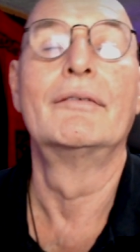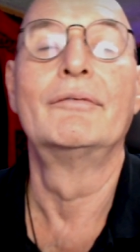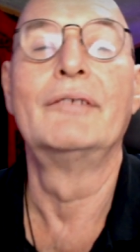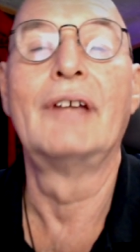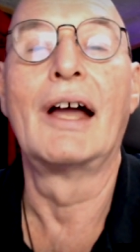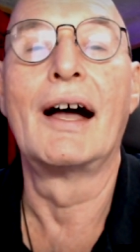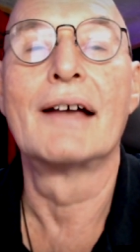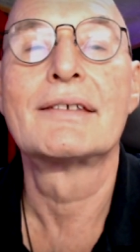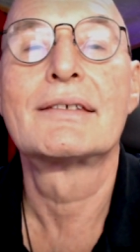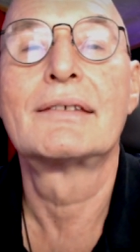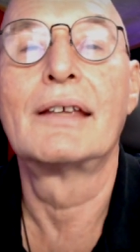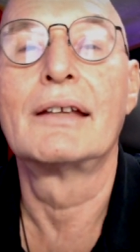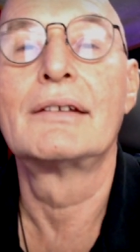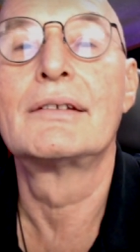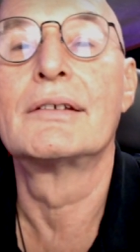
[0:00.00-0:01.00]
we ask
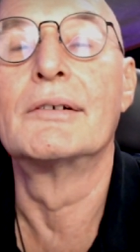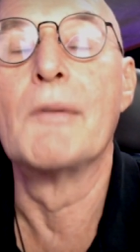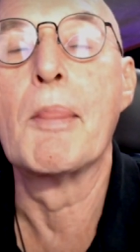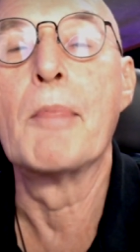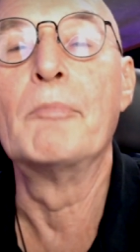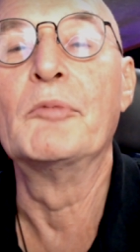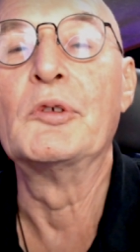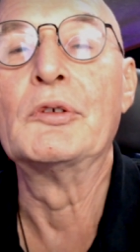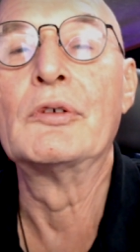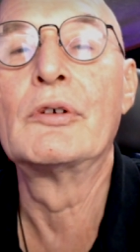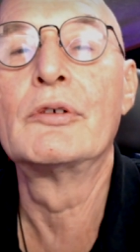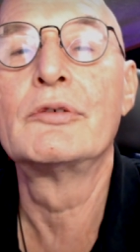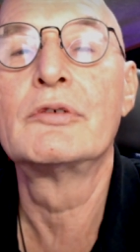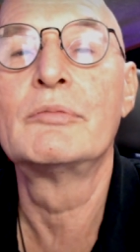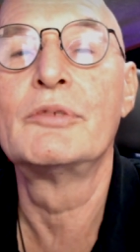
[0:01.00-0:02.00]
that, you know,
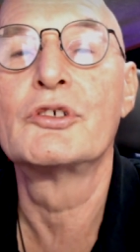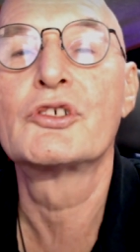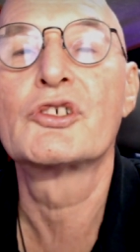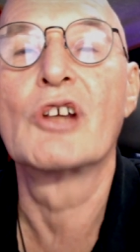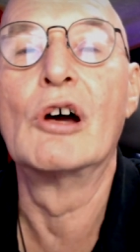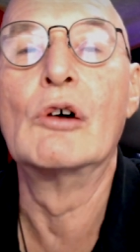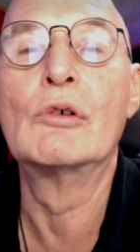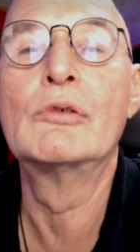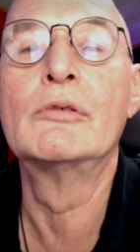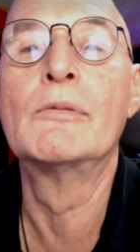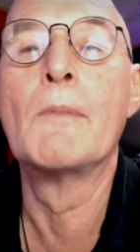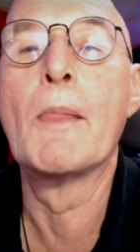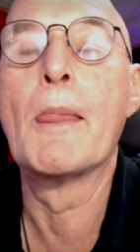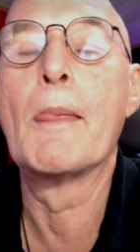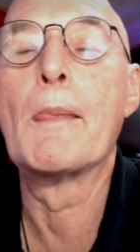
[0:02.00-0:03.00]
you be shown